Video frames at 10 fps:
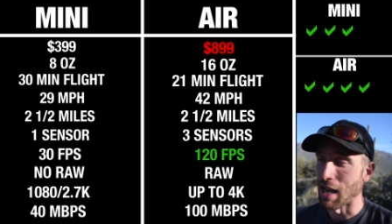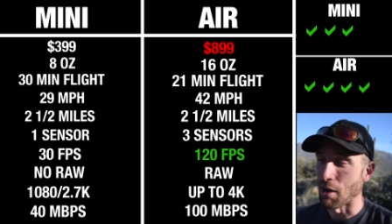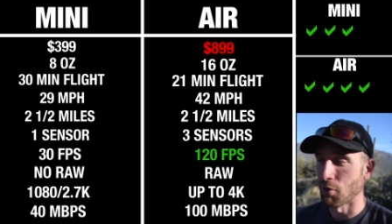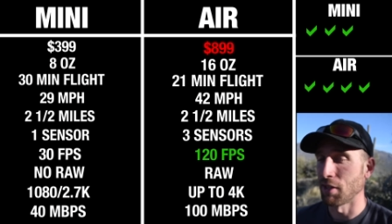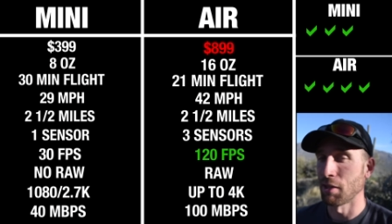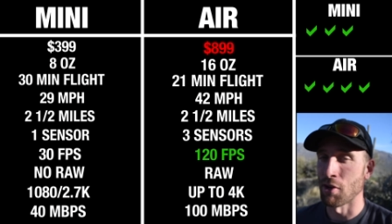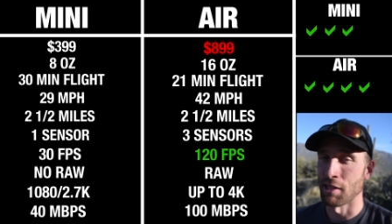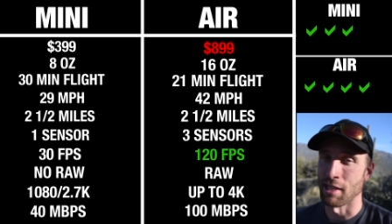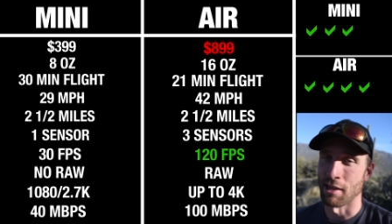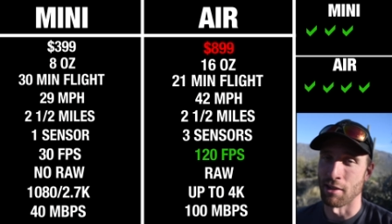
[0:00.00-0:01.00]
I really
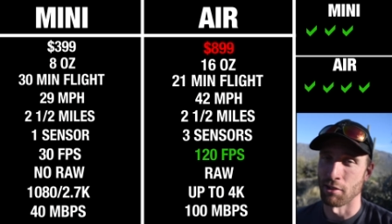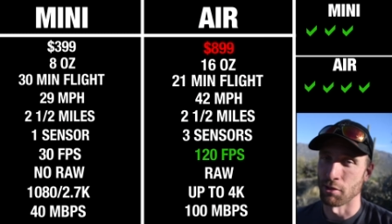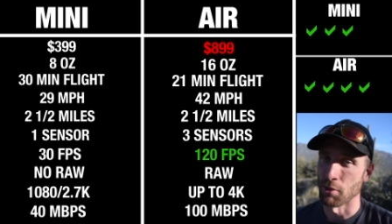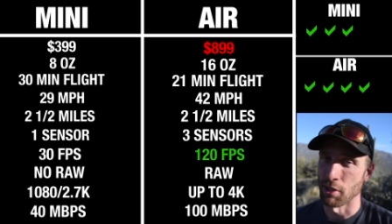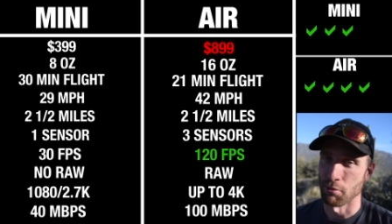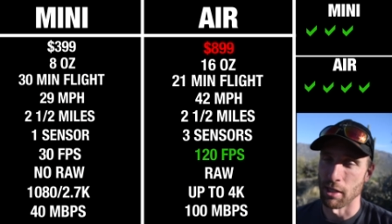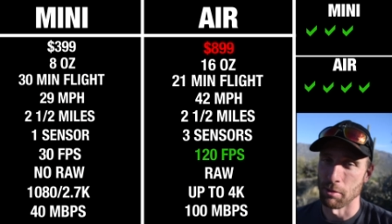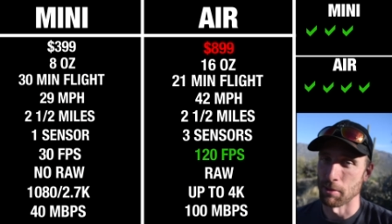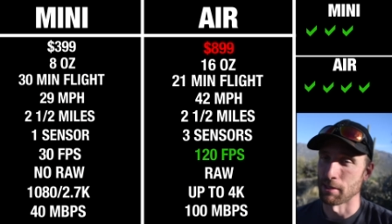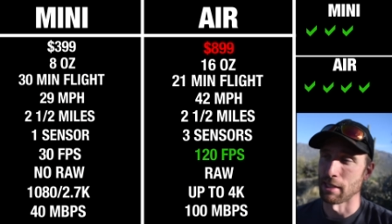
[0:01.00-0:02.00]
wanted that 120
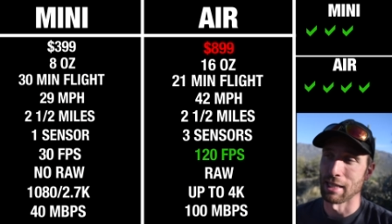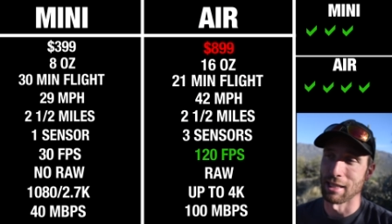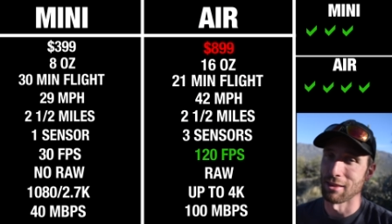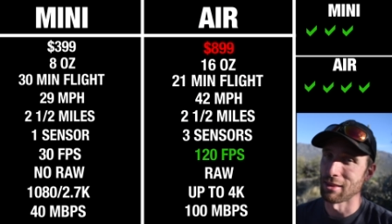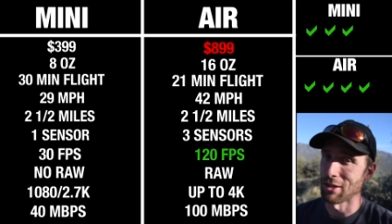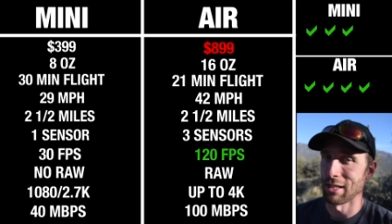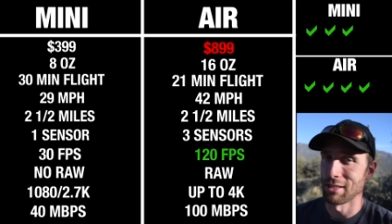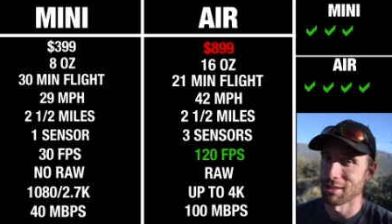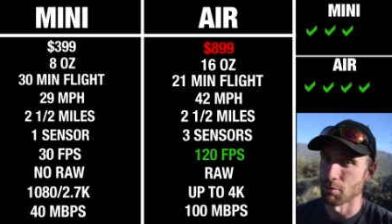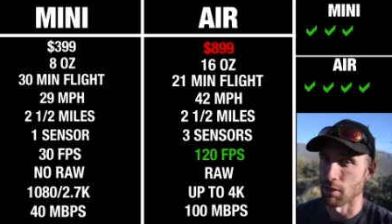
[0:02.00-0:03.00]
frames per second. 30
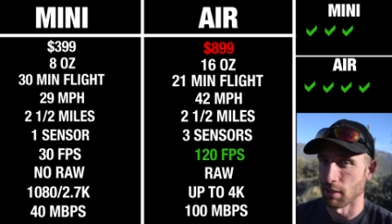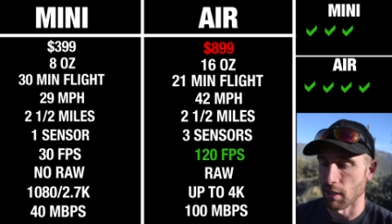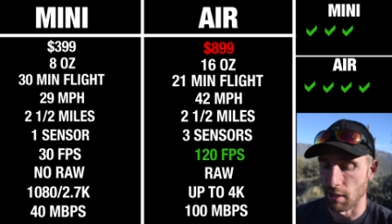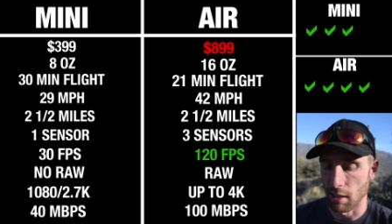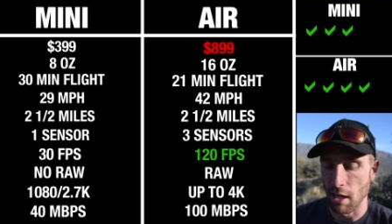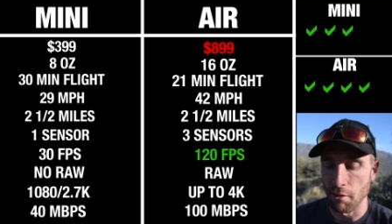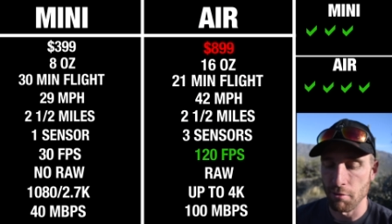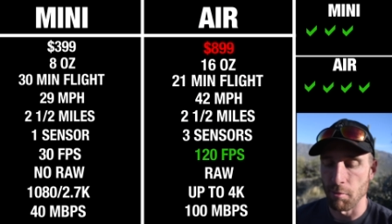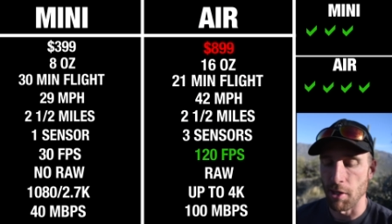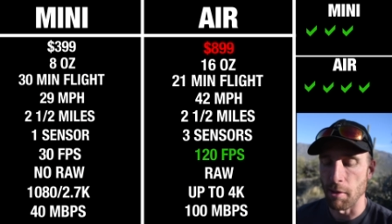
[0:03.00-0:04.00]
just wasn't going to cut it
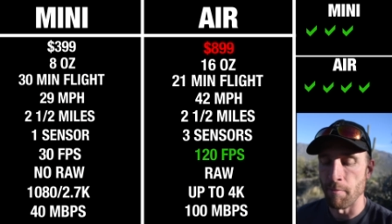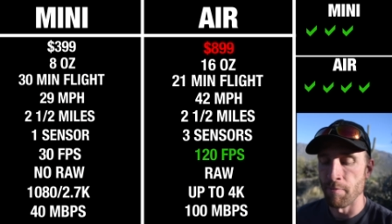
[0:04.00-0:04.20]
for me.